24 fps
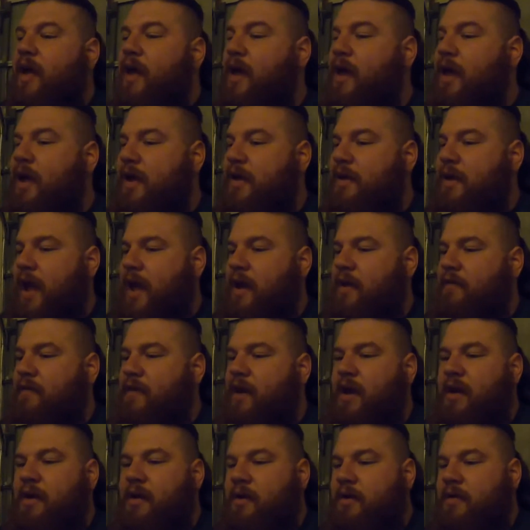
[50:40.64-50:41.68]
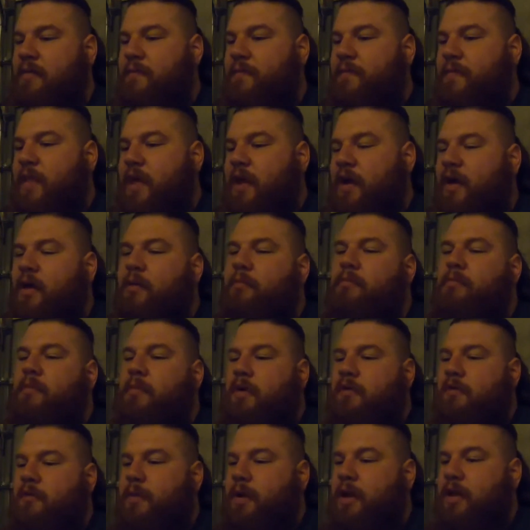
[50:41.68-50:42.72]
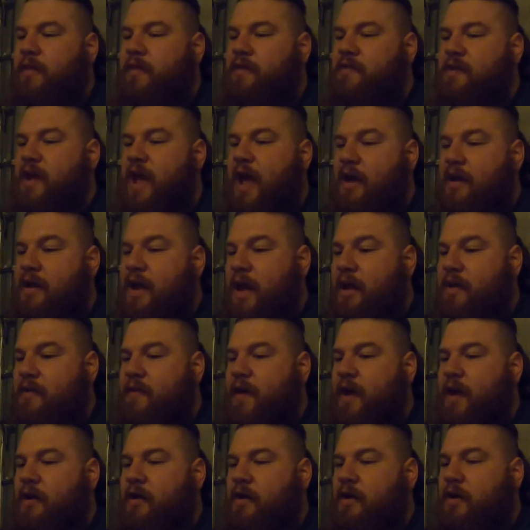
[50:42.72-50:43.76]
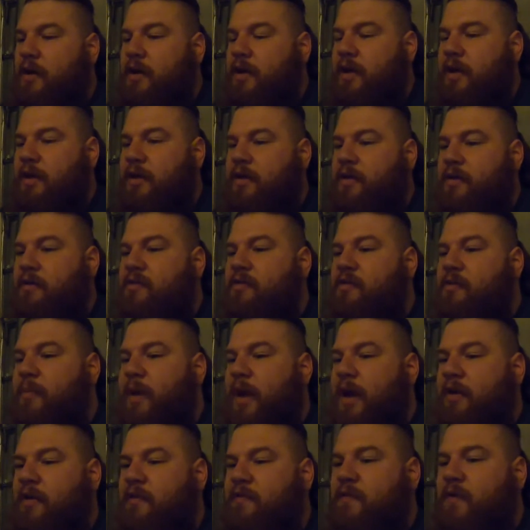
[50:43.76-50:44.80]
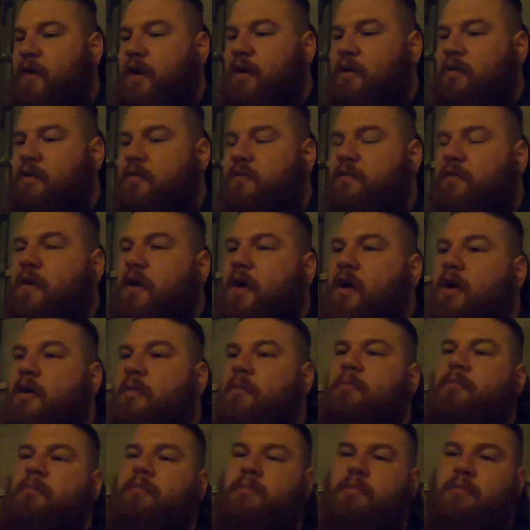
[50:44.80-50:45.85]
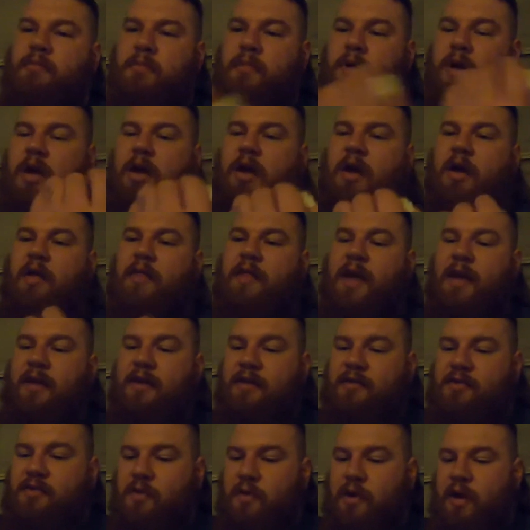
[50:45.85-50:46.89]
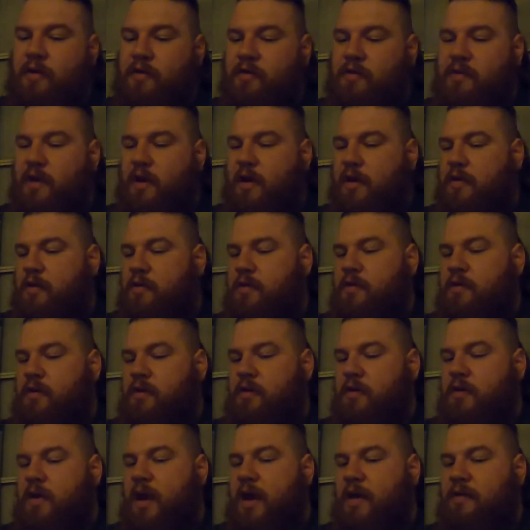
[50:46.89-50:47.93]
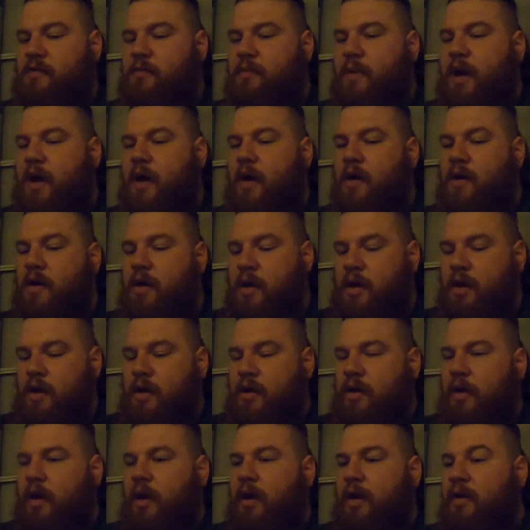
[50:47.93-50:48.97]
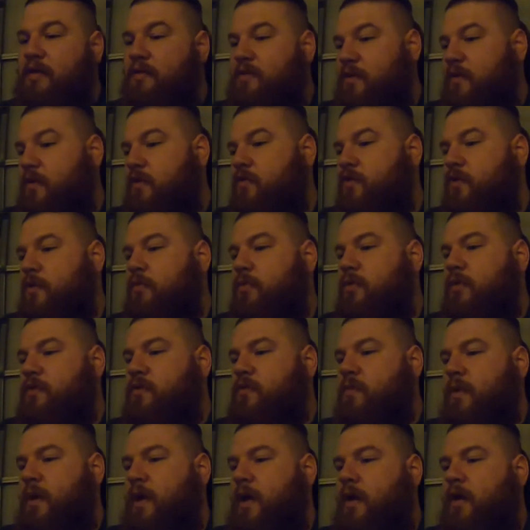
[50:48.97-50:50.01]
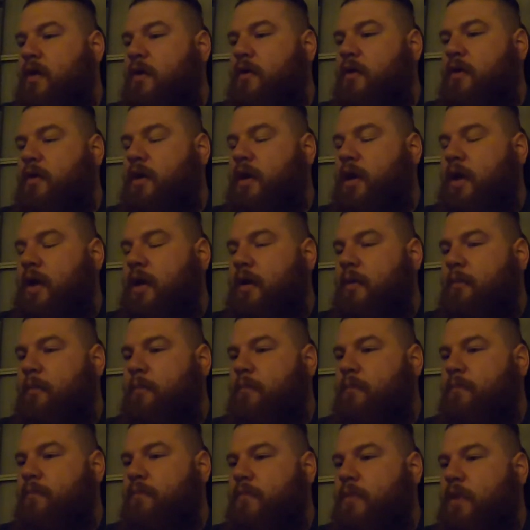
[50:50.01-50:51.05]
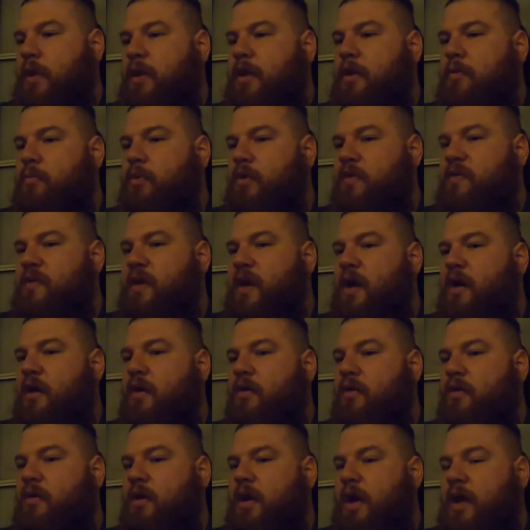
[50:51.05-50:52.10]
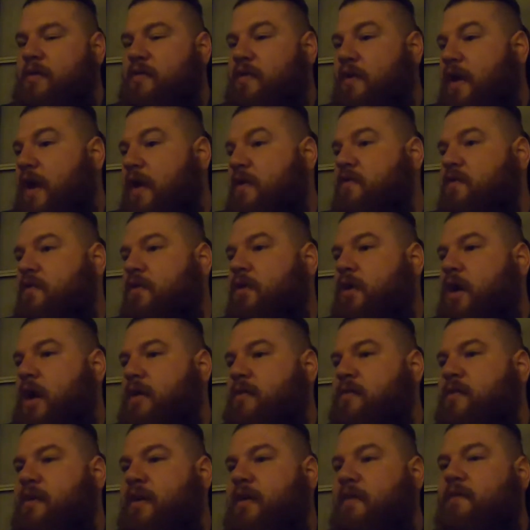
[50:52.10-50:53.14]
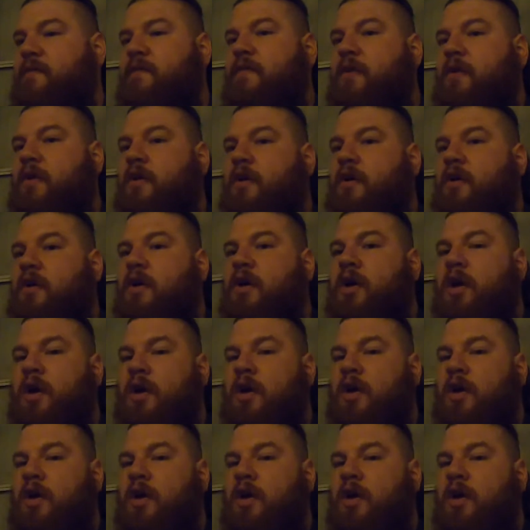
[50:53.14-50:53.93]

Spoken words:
Hey, Dino Rider. Everybody in the chat, Dino Rider is a biker friend from that Discord I was talking to you guys about. He's a YouTuber as well, and he puts out educational content for